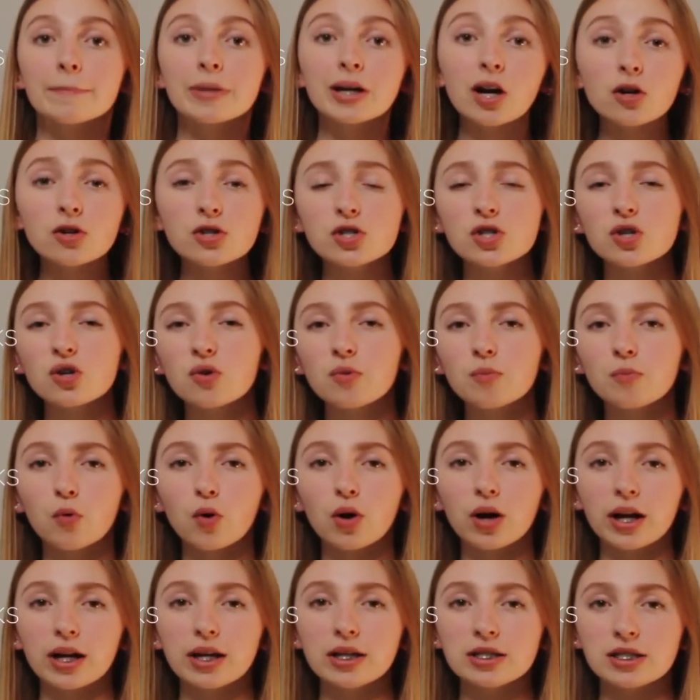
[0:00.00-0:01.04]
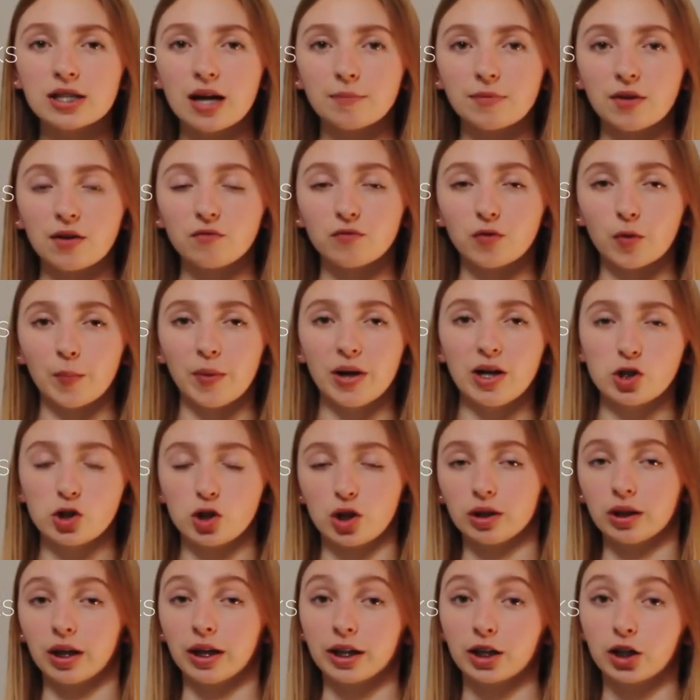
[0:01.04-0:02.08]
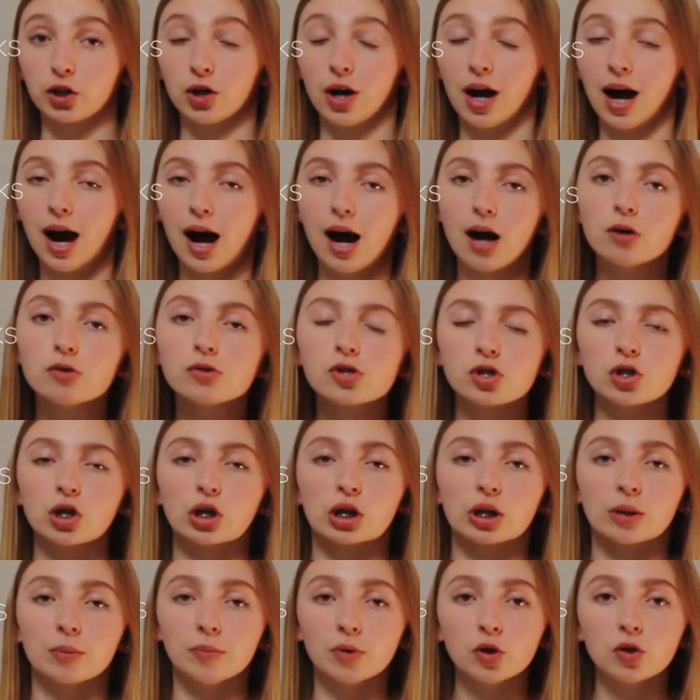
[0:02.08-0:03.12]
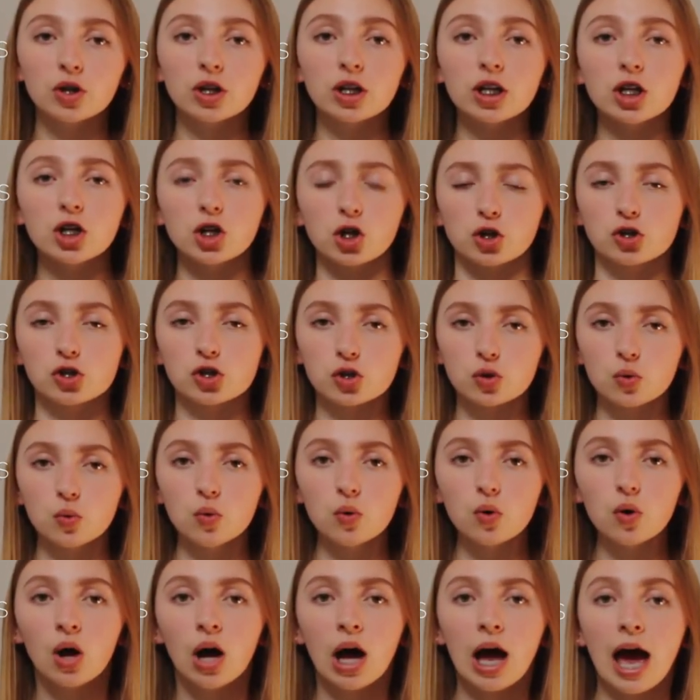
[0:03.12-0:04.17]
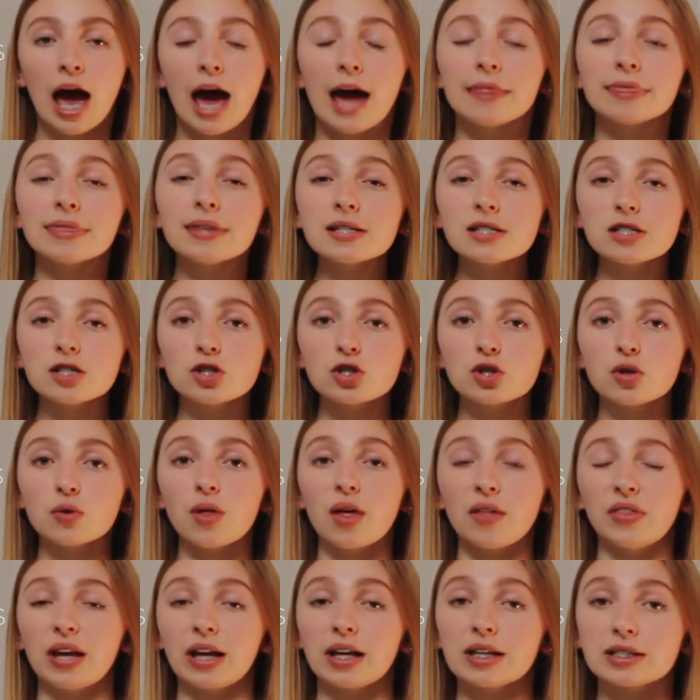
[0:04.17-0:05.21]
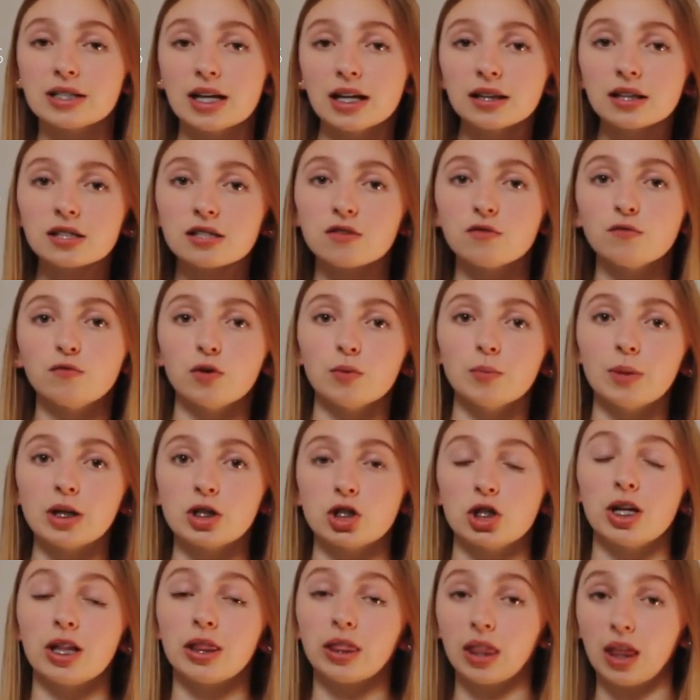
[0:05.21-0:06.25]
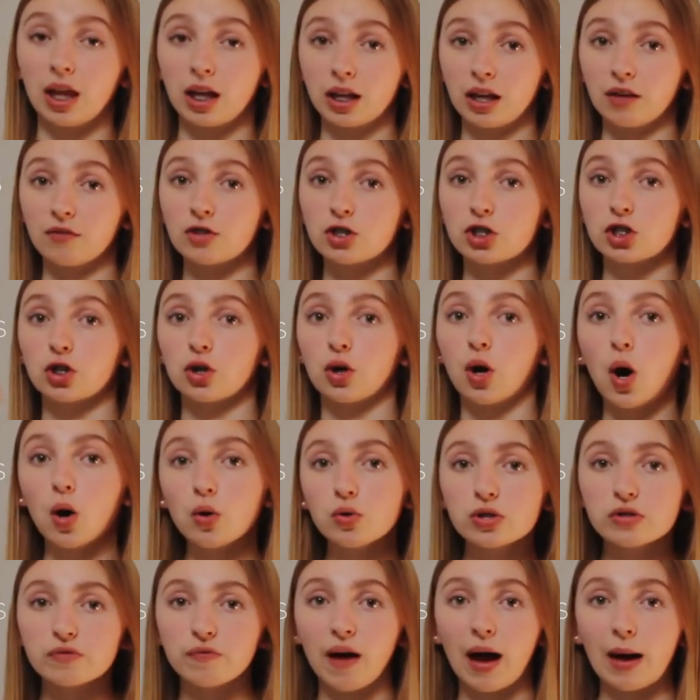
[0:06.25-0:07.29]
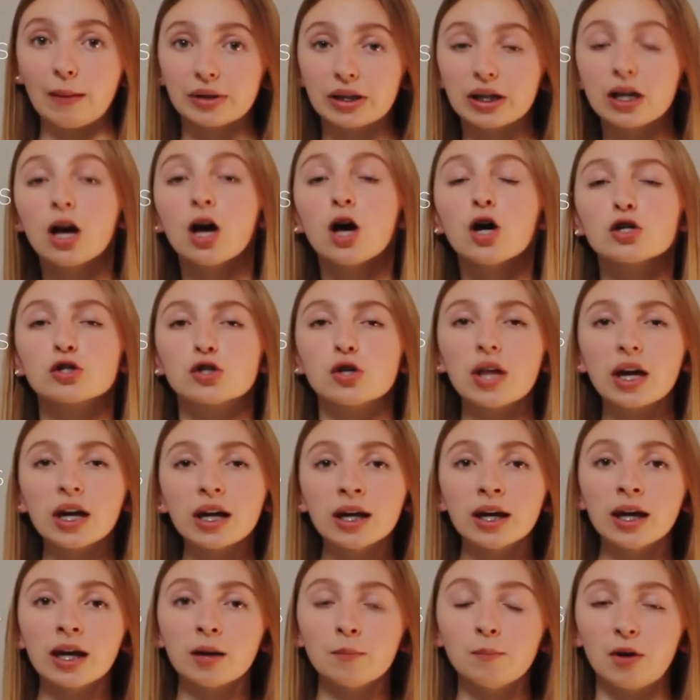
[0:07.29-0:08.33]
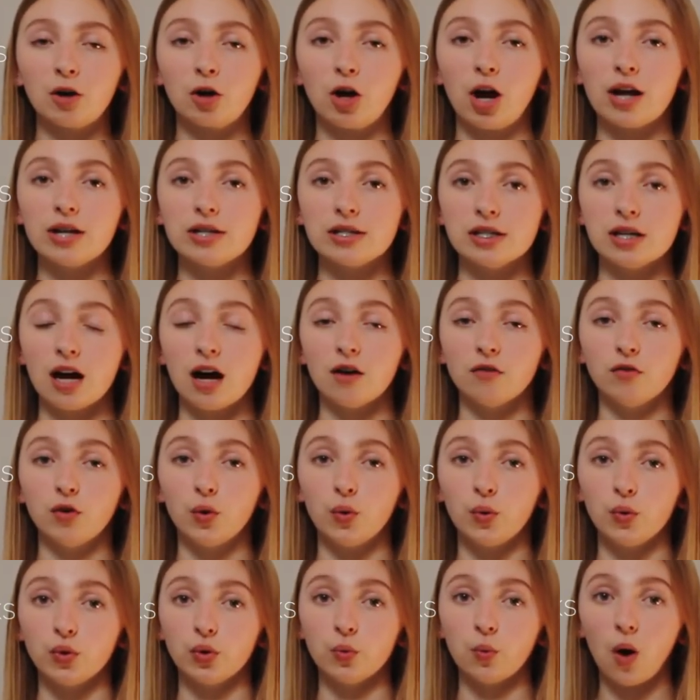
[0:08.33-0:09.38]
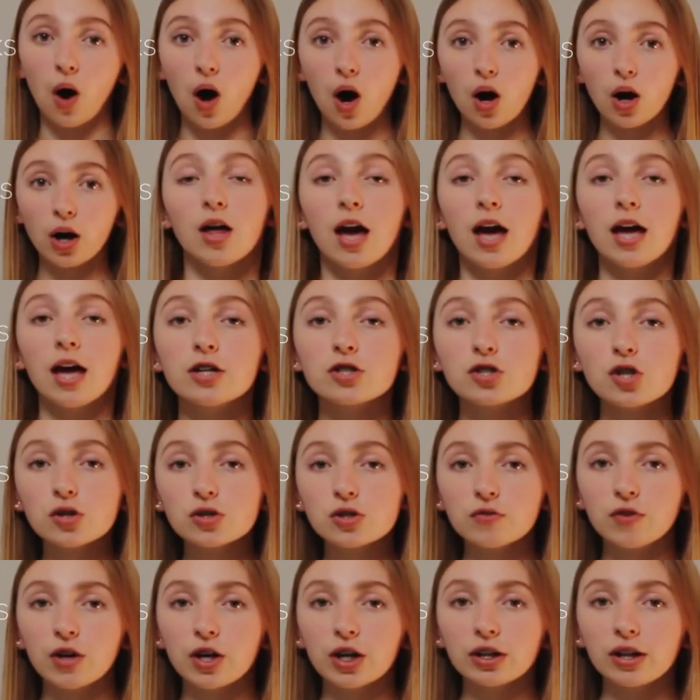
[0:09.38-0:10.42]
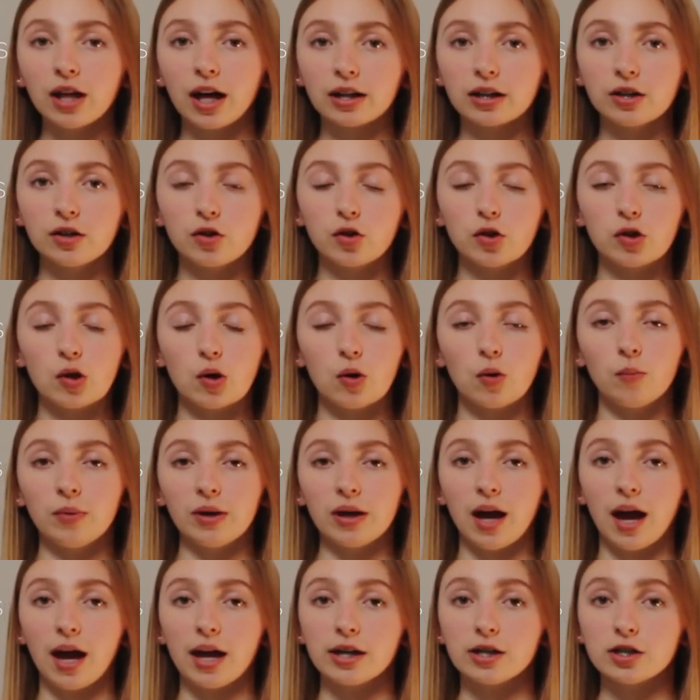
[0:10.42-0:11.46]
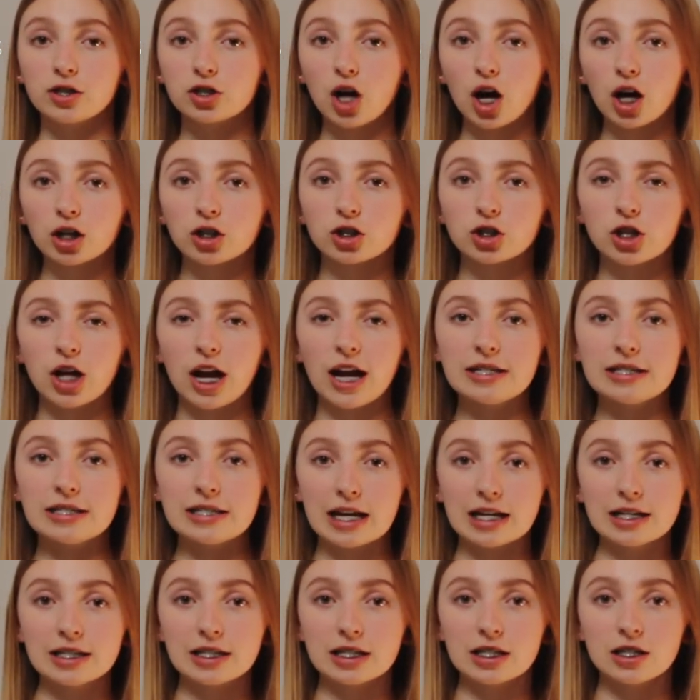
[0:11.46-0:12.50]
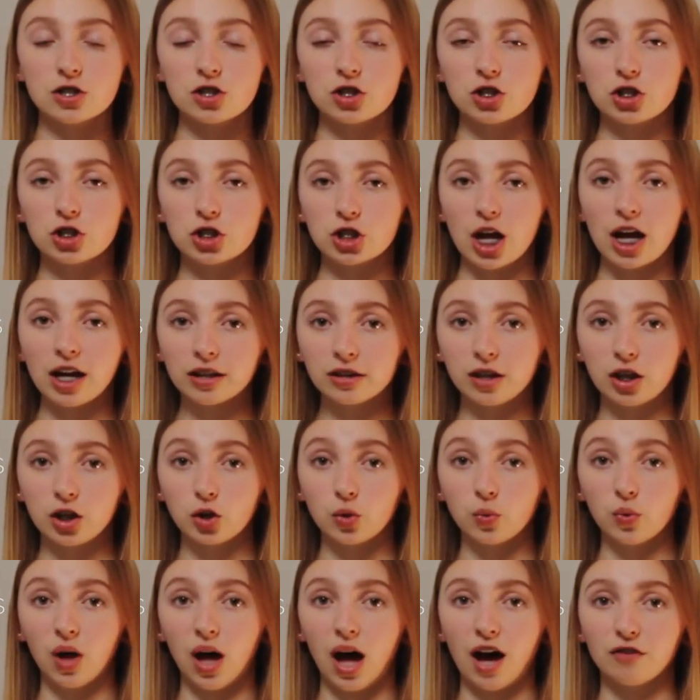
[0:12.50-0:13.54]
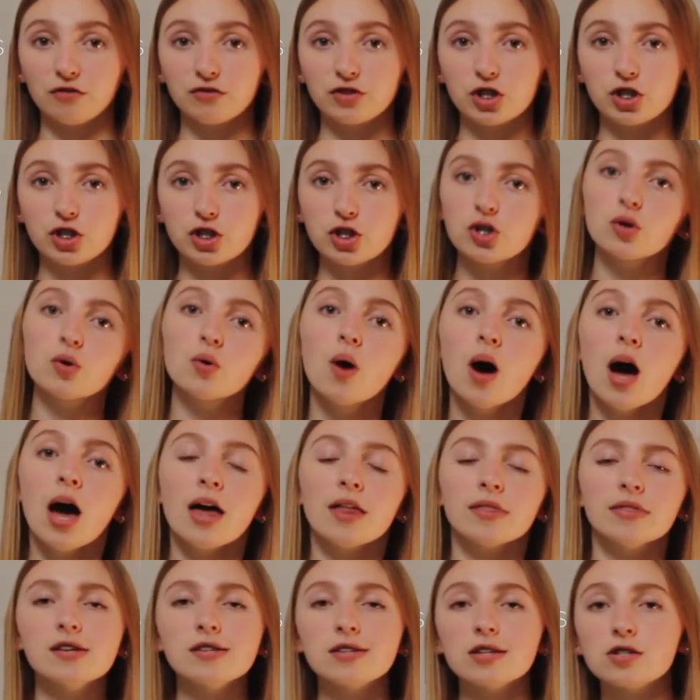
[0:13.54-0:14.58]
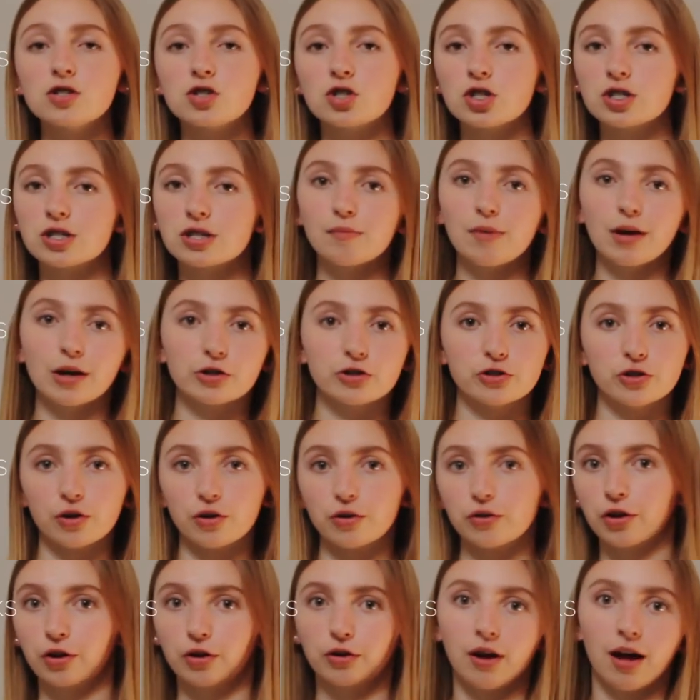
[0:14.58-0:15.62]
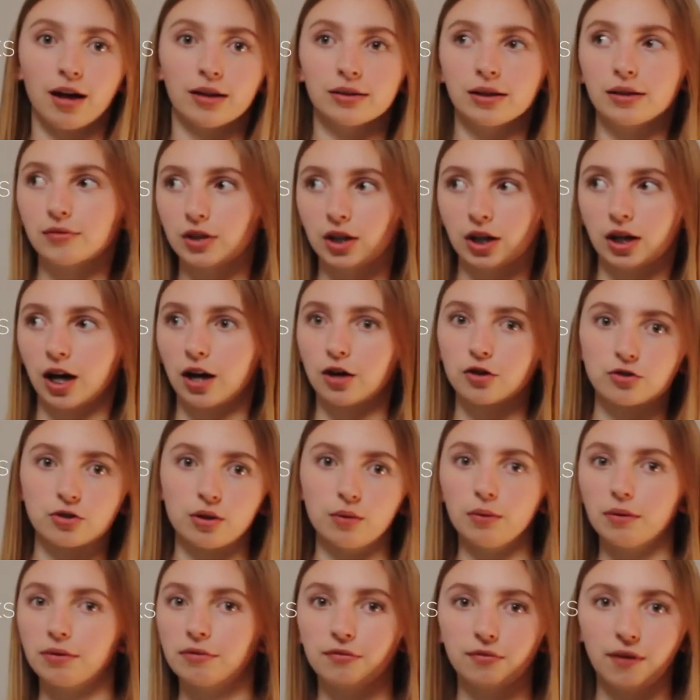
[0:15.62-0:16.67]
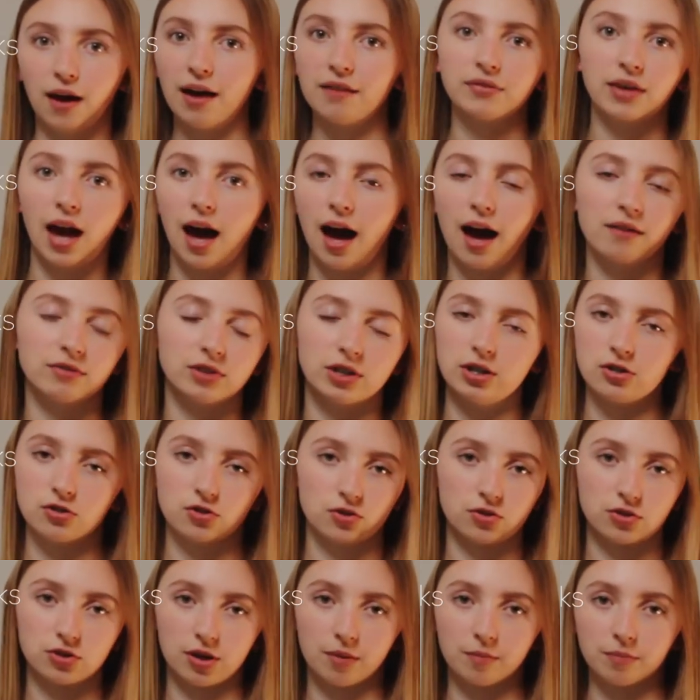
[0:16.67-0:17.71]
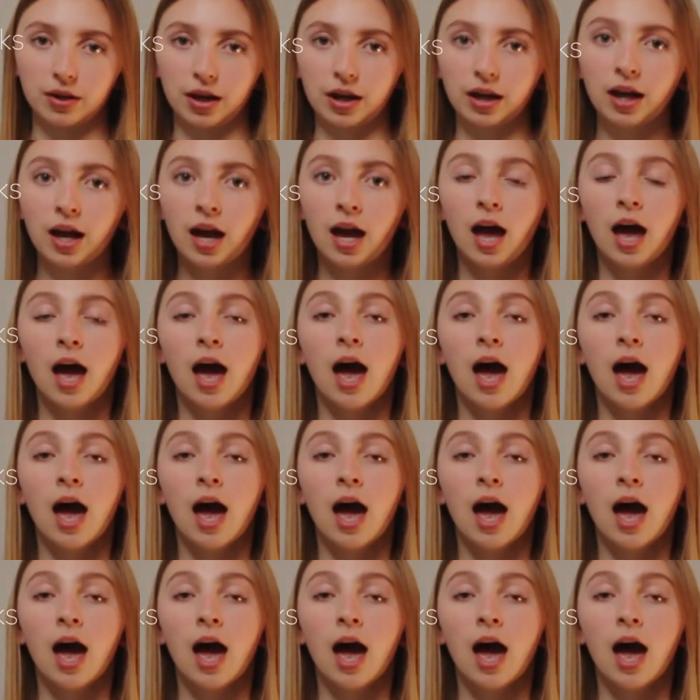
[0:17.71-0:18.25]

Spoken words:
but also more in-depth information like your house, your community, your school, and this is so that they can take this information and then give it to your host family so they can get a better idea of who you are. is also very likely that there will be a doctor and dentist check that you will have to do. This is just to make sure that you're not leaving the country with 5 cavities or something.